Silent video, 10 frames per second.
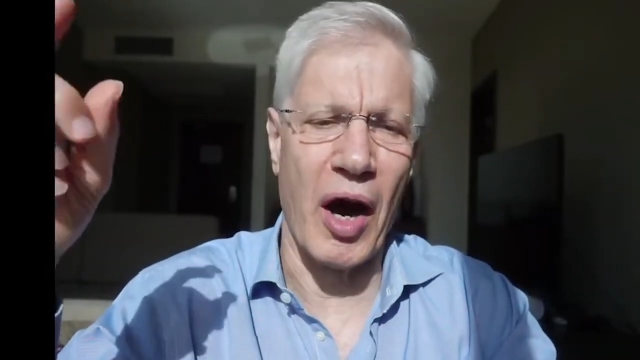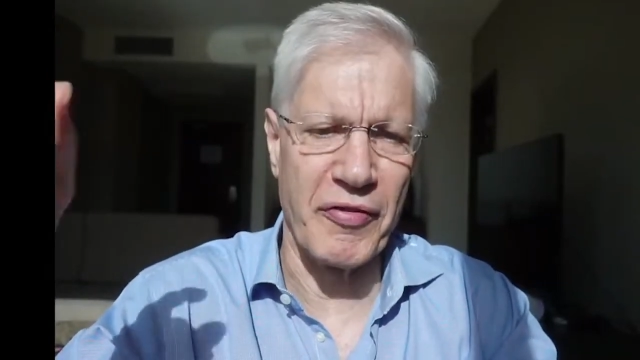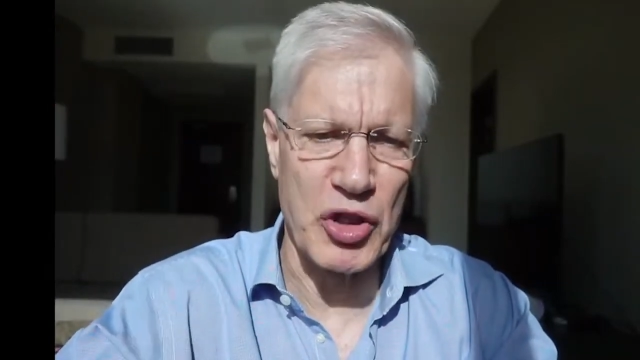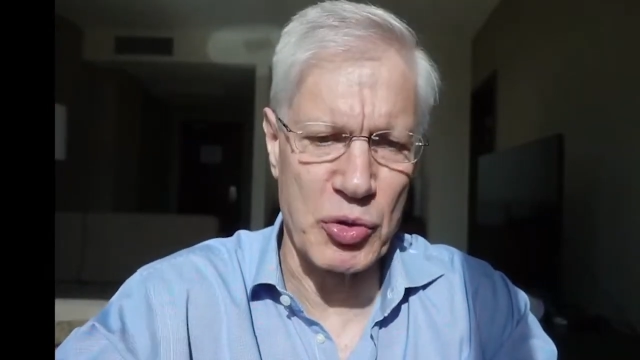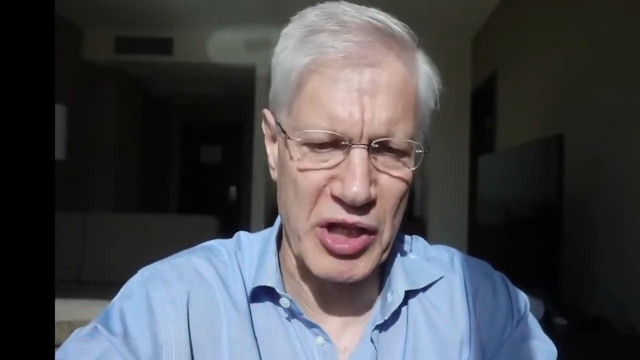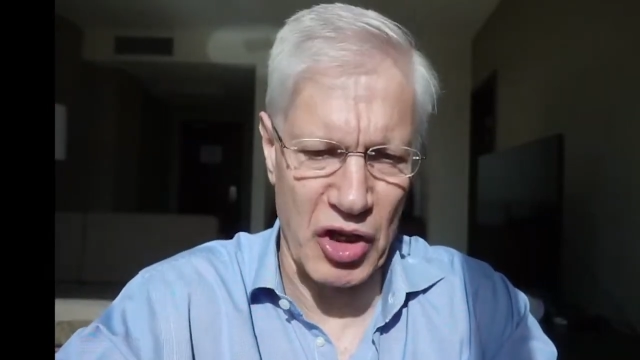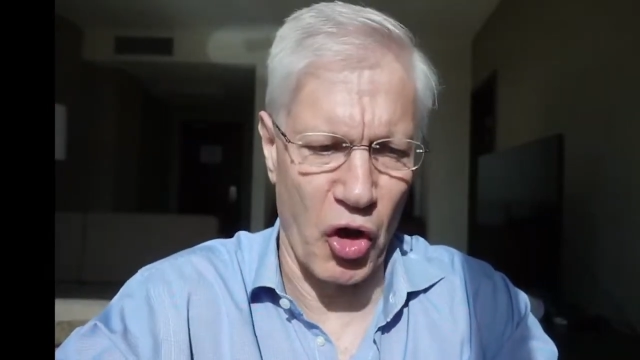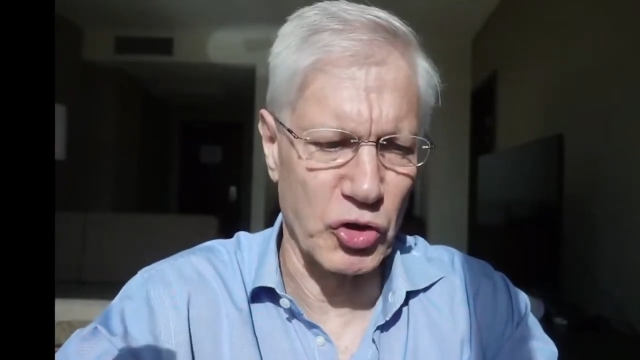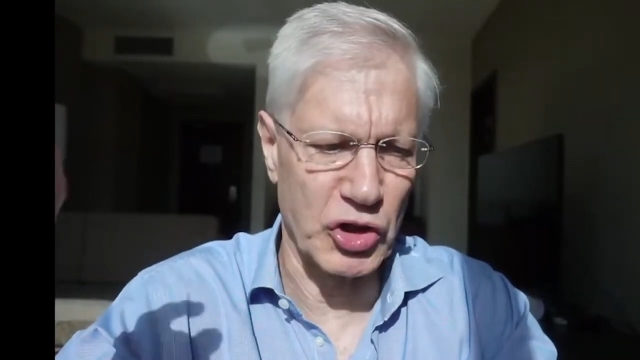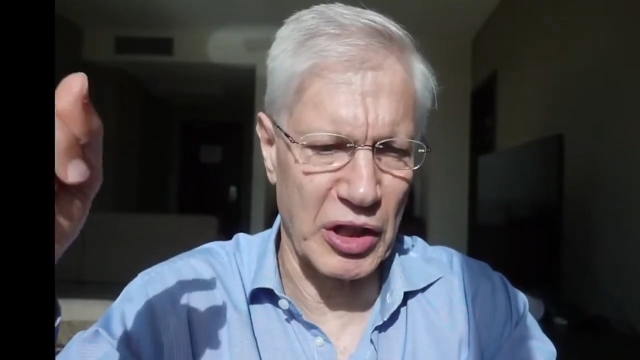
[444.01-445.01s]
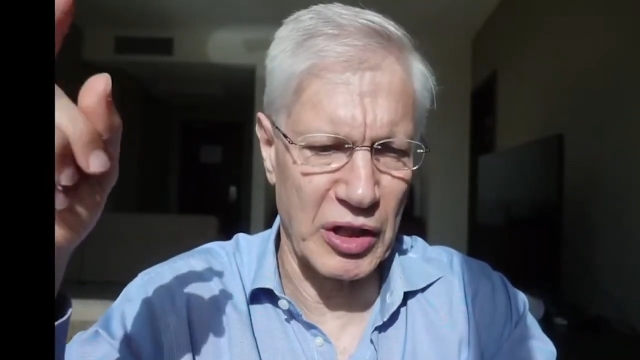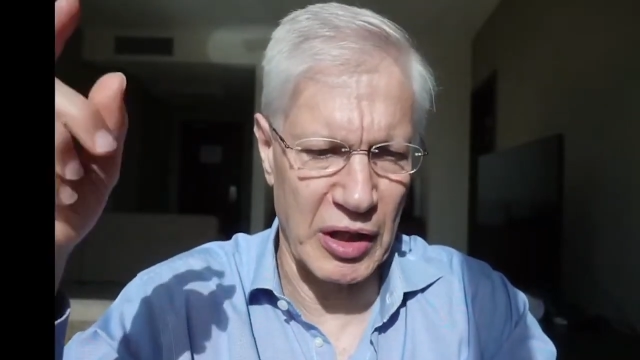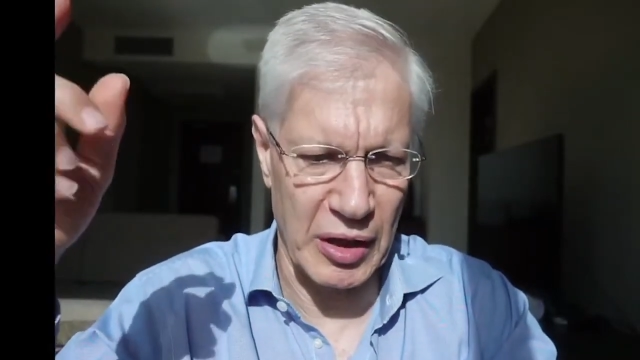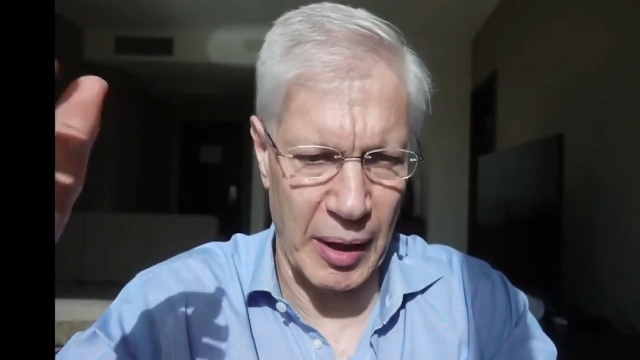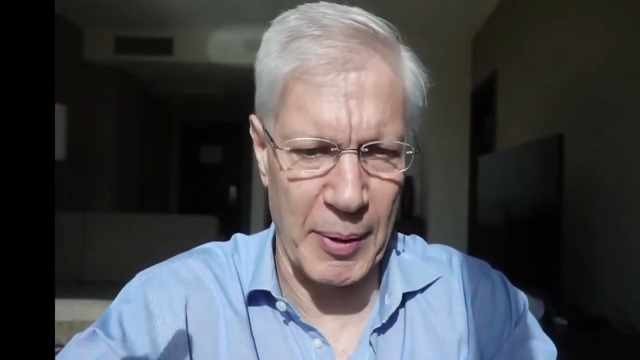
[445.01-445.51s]
of new technology
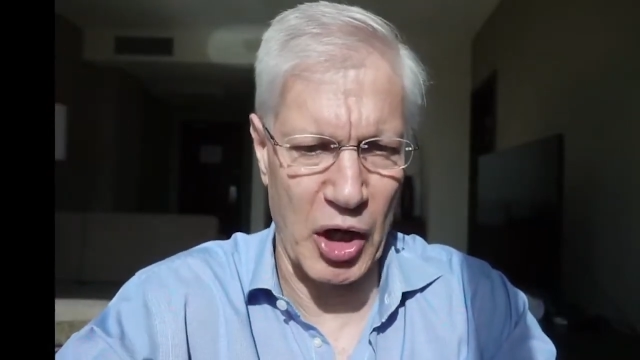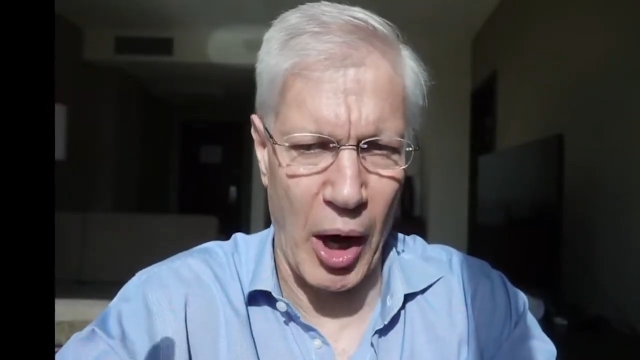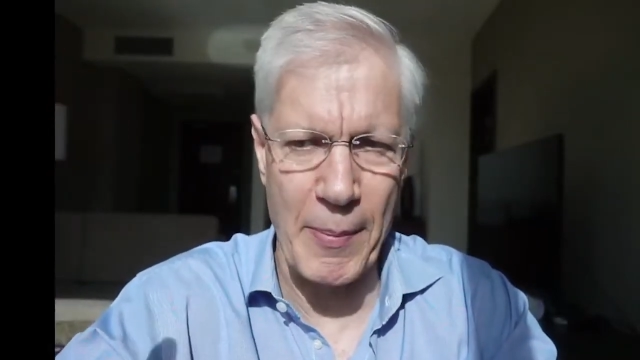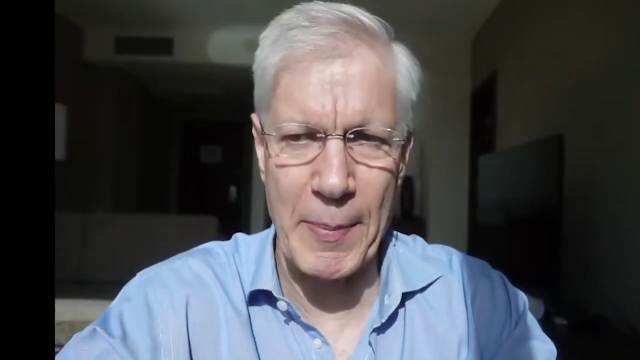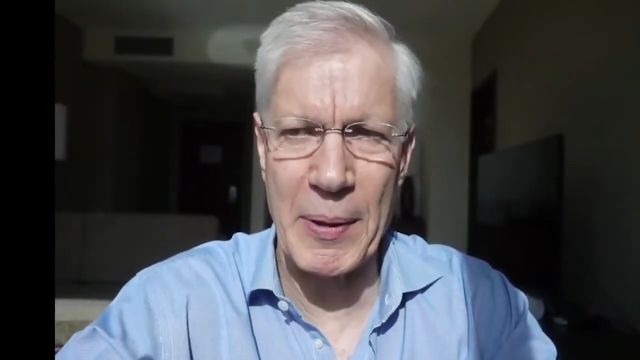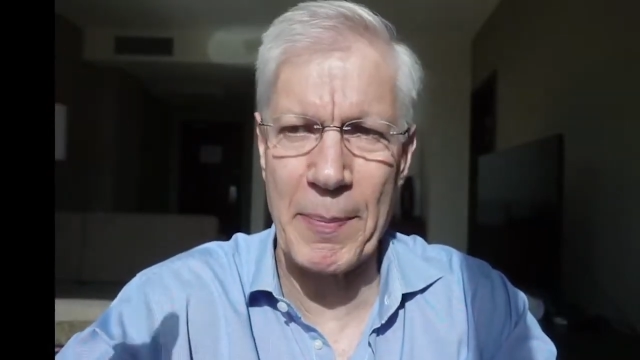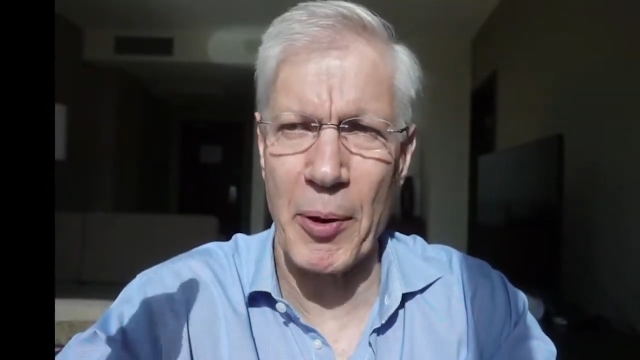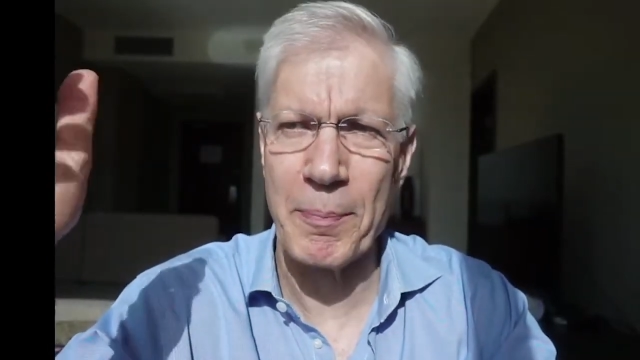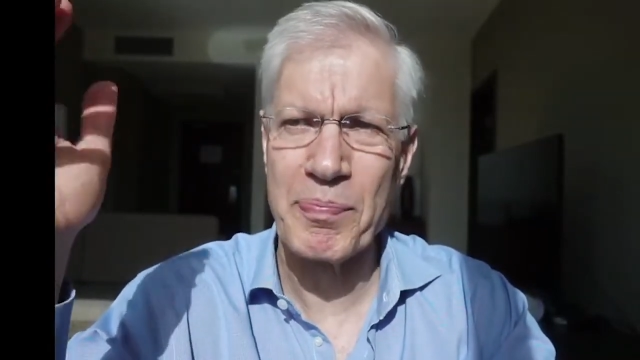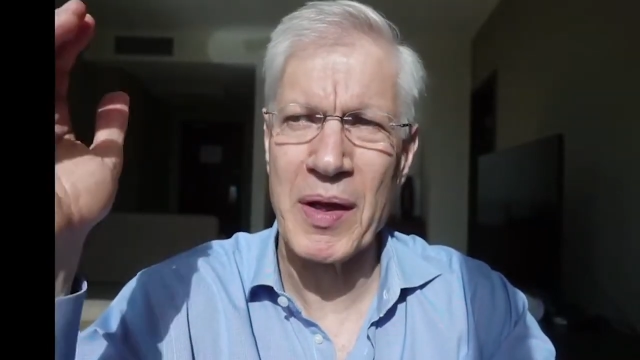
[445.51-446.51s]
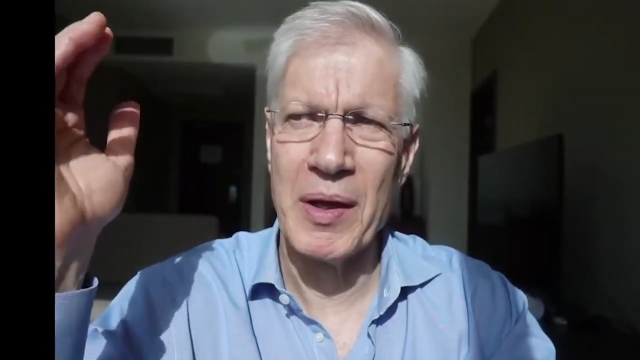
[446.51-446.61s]
and, among common people,